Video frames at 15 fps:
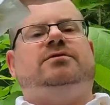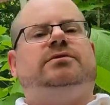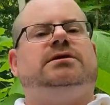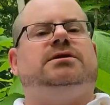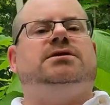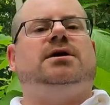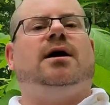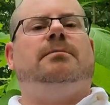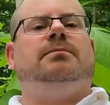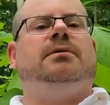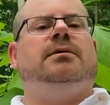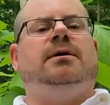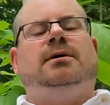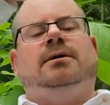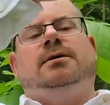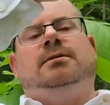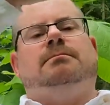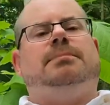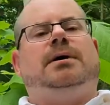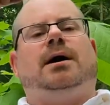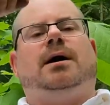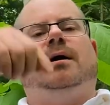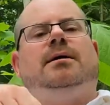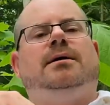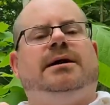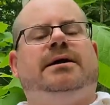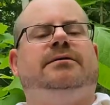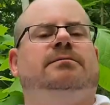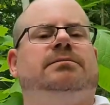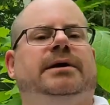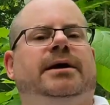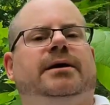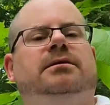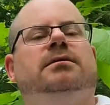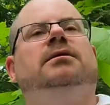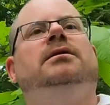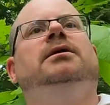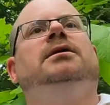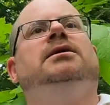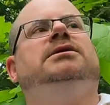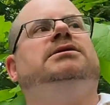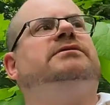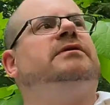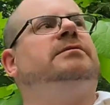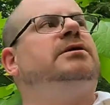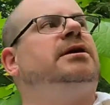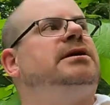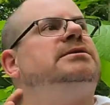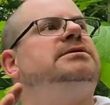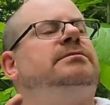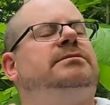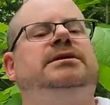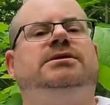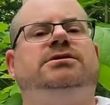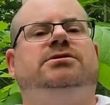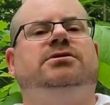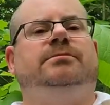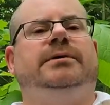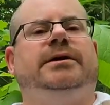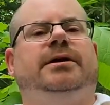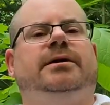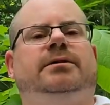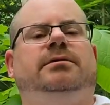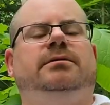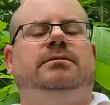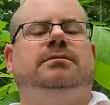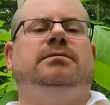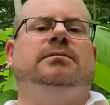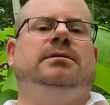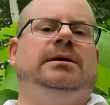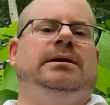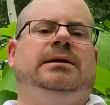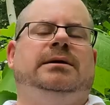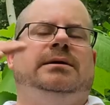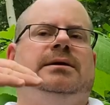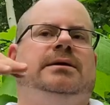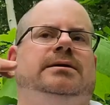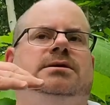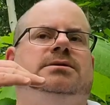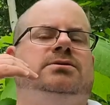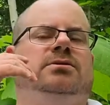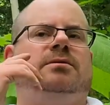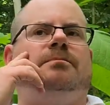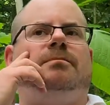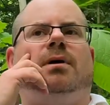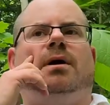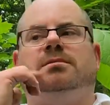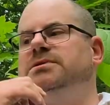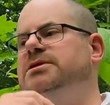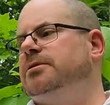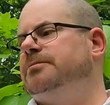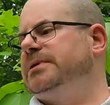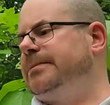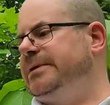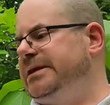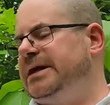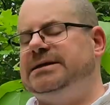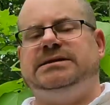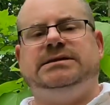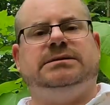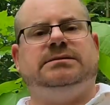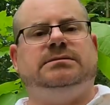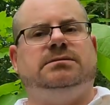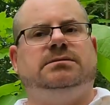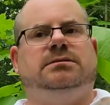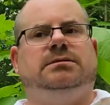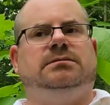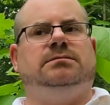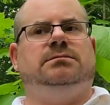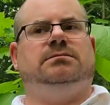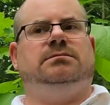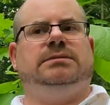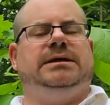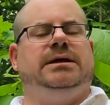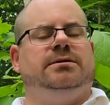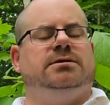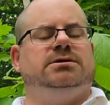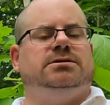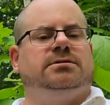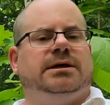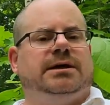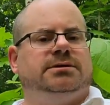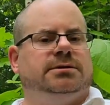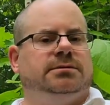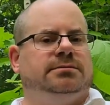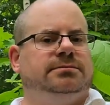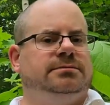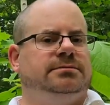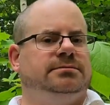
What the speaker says: between the top bar and the blade, because if I'm cutting something that's too big, it sort of bottoms out. But I mean, that's, the others do that too.